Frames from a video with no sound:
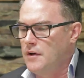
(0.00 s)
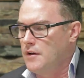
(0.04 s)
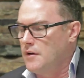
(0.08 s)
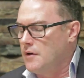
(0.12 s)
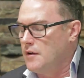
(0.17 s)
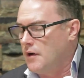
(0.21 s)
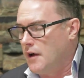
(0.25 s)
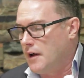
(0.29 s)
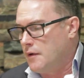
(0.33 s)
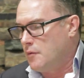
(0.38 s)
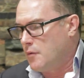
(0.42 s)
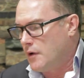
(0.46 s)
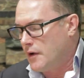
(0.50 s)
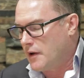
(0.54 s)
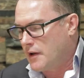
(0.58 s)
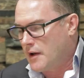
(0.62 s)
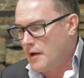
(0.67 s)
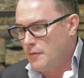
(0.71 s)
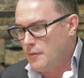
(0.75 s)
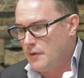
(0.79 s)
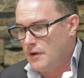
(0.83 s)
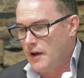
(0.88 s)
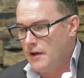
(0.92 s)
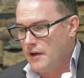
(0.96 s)
I had one a couple
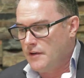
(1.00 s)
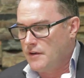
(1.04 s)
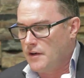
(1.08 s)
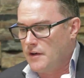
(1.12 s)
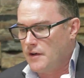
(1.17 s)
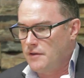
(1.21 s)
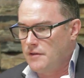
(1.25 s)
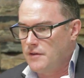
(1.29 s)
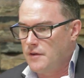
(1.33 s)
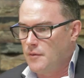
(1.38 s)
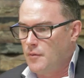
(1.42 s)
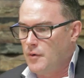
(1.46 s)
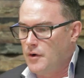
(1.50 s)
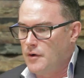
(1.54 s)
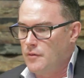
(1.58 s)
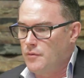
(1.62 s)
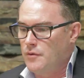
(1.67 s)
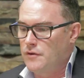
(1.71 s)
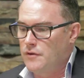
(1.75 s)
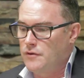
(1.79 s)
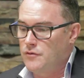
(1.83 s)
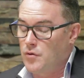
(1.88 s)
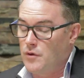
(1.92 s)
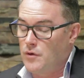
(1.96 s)
of days ago, someone was
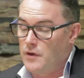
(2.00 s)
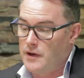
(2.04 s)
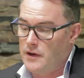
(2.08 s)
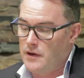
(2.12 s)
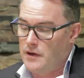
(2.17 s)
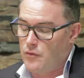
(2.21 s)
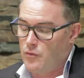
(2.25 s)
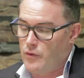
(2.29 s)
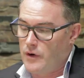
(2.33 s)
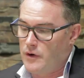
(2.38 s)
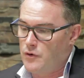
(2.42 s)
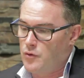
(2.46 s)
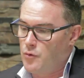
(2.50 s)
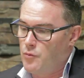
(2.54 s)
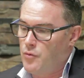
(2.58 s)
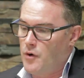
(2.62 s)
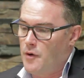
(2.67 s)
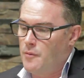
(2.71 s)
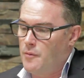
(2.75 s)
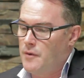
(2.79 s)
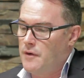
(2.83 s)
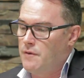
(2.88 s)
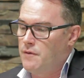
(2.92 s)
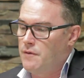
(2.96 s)
trying to get a rental
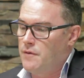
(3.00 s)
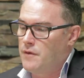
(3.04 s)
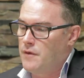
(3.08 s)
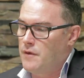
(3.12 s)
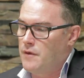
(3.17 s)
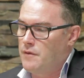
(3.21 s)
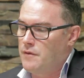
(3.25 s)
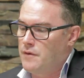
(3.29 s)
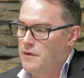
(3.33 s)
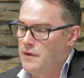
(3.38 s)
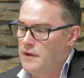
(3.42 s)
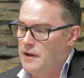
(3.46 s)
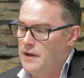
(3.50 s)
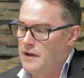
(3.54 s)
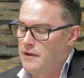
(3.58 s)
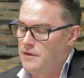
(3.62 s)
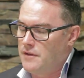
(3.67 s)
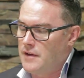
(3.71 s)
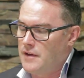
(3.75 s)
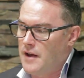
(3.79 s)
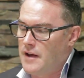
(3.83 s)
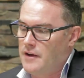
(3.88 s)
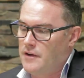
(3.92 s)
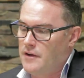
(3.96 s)
property for their
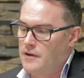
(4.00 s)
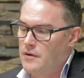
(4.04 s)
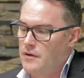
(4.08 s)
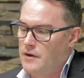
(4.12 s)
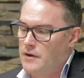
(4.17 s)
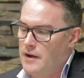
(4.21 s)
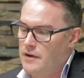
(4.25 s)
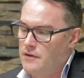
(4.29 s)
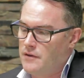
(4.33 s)
son who'd had